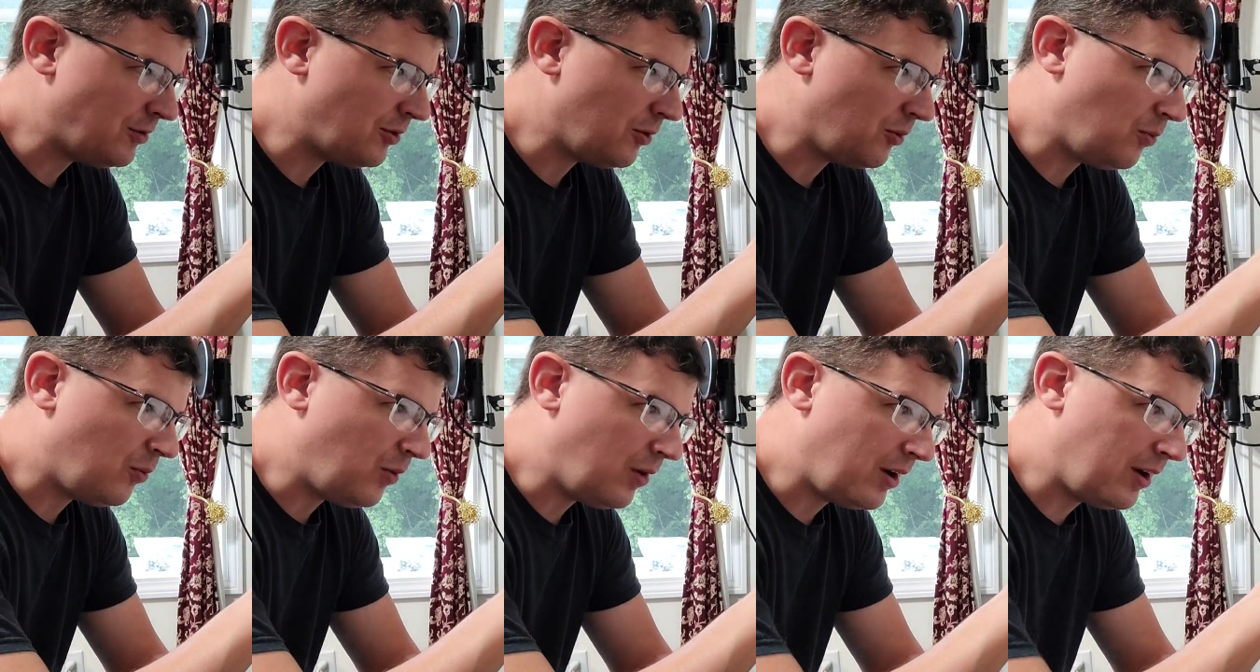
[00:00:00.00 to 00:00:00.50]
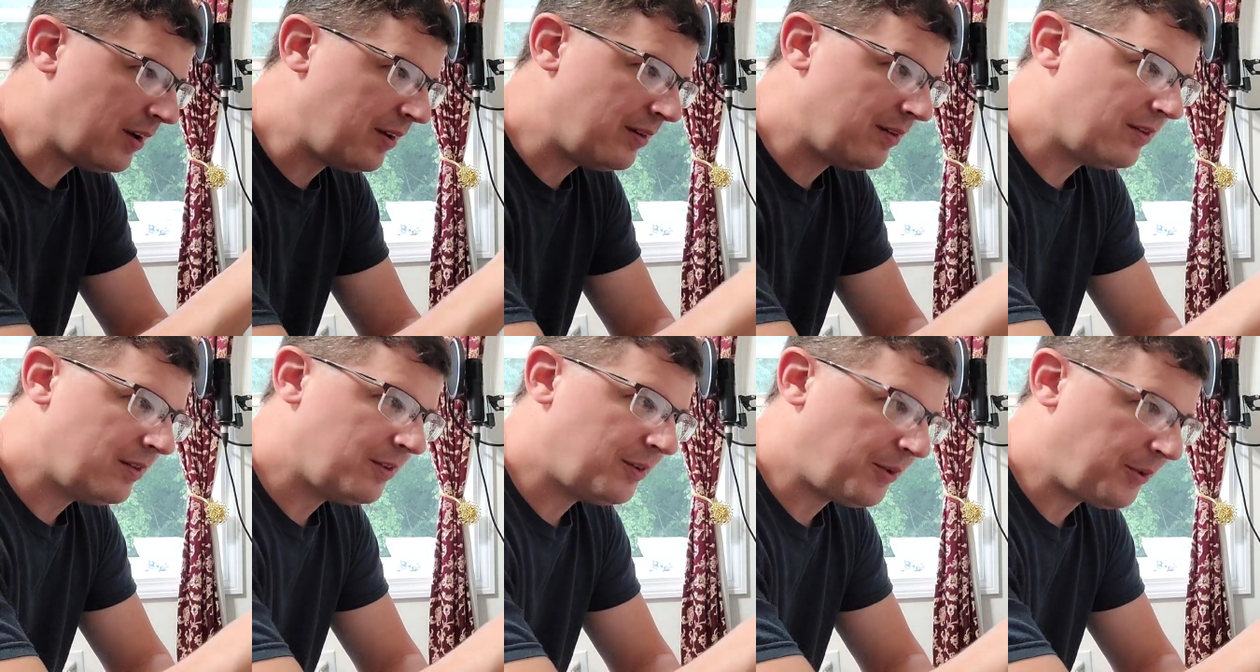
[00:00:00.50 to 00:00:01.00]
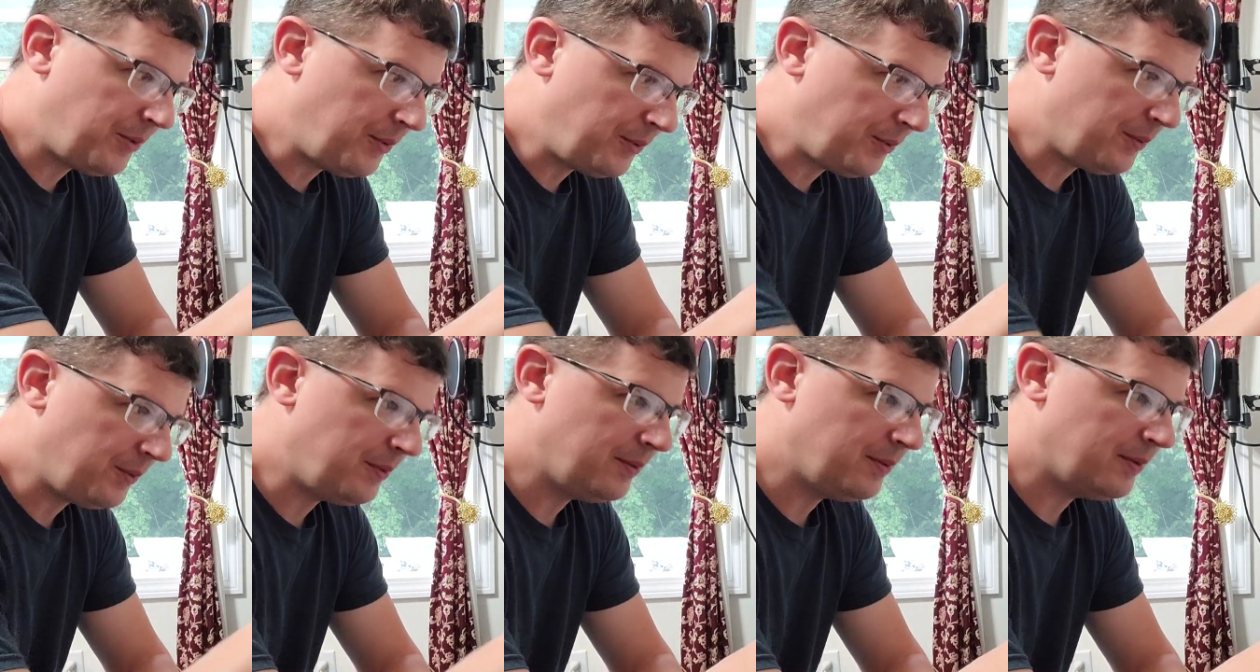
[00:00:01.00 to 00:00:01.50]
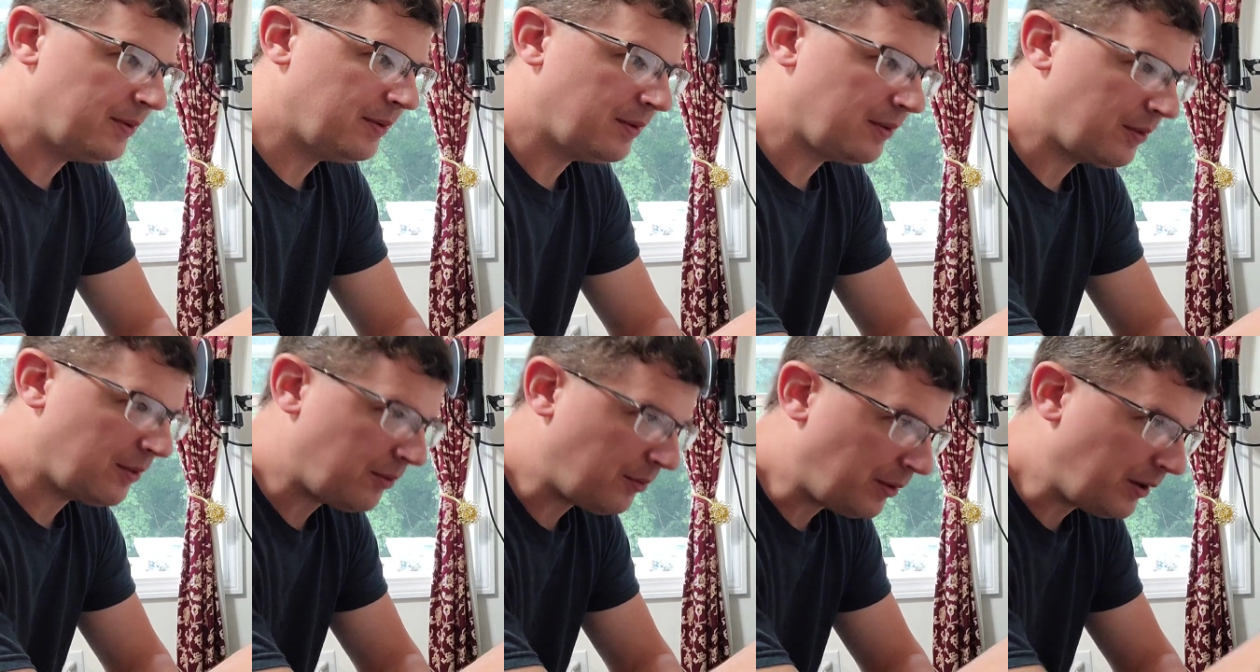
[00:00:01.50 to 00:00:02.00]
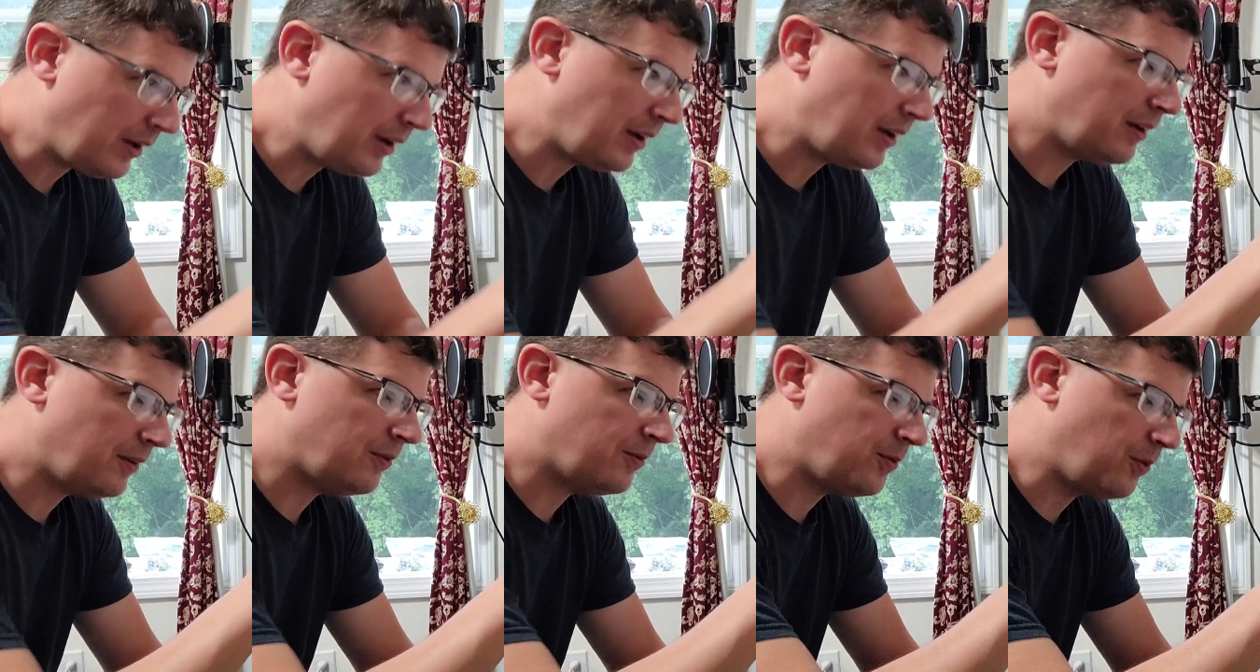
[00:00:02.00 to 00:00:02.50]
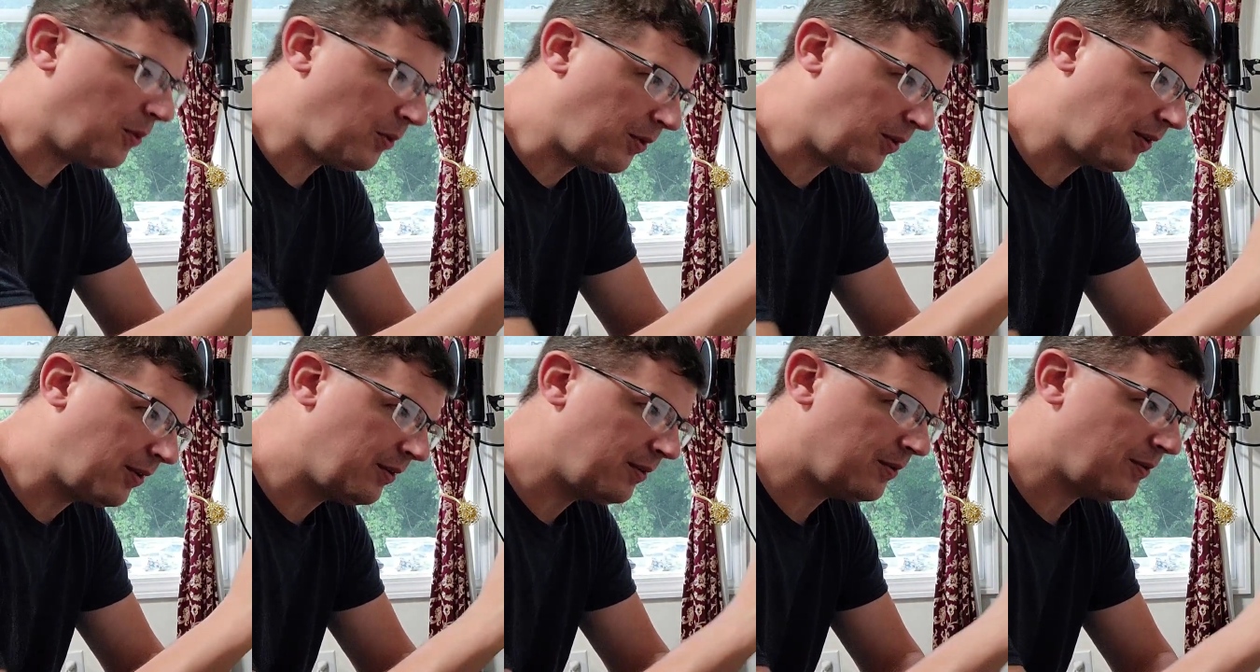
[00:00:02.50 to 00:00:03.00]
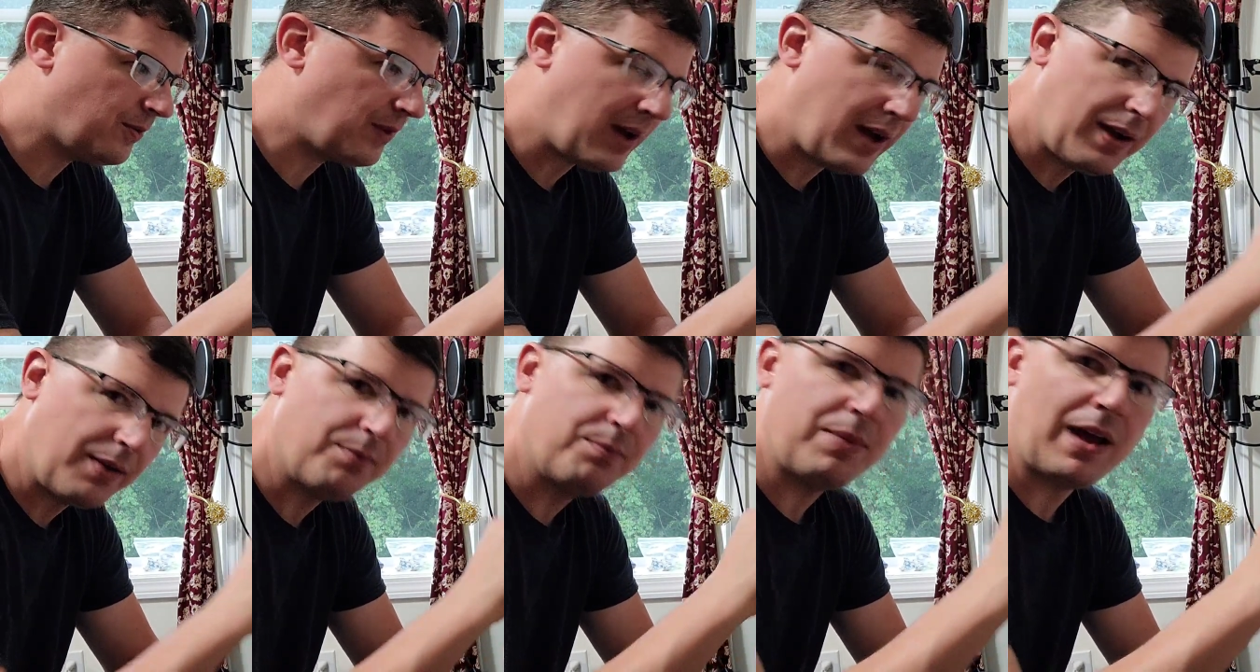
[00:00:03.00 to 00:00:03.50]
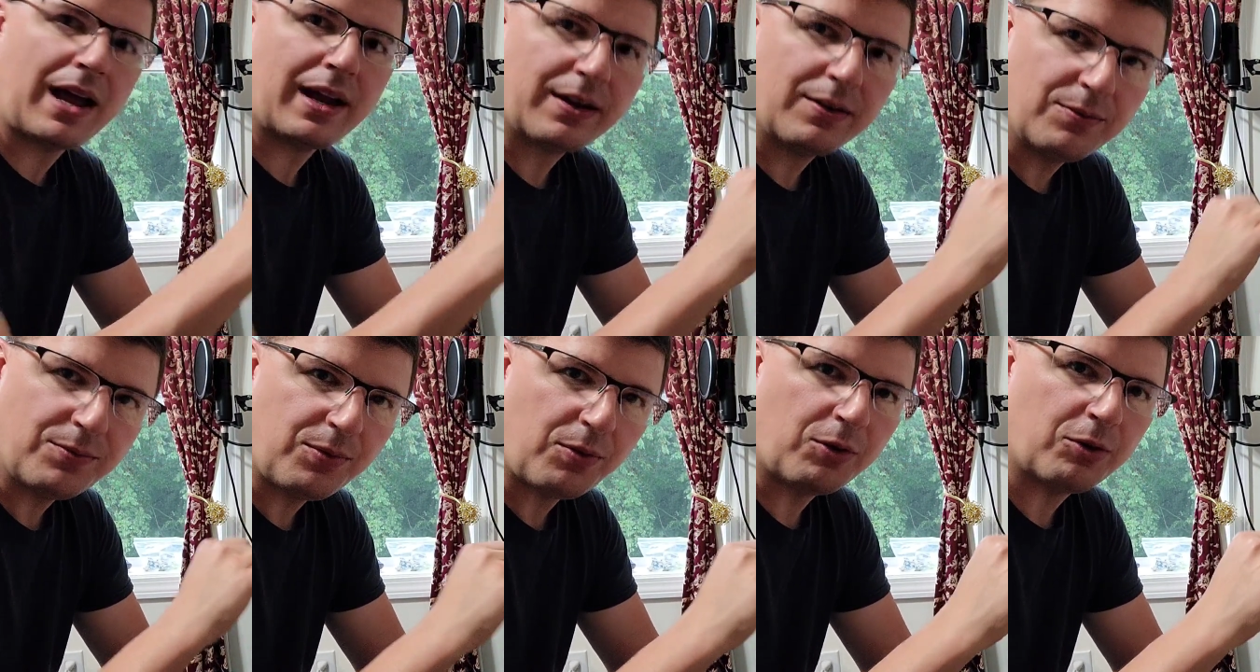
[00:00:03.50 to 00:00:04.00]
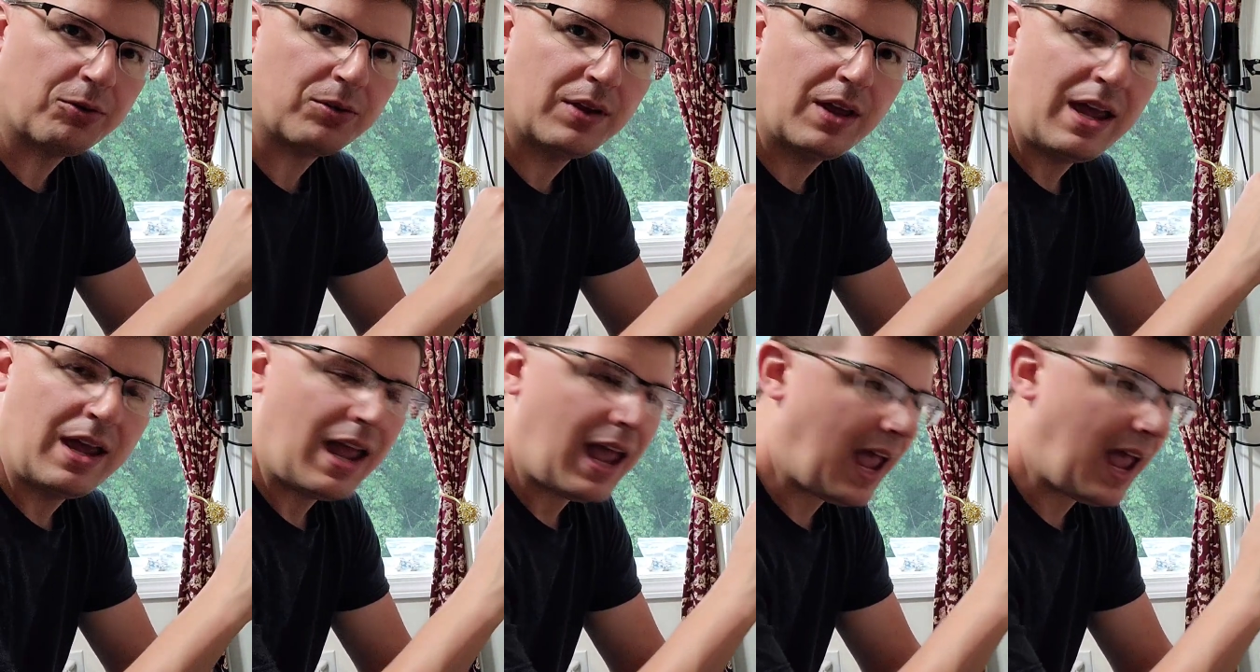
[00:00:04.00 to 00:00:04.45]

So one, two, three, four, five, back and forth.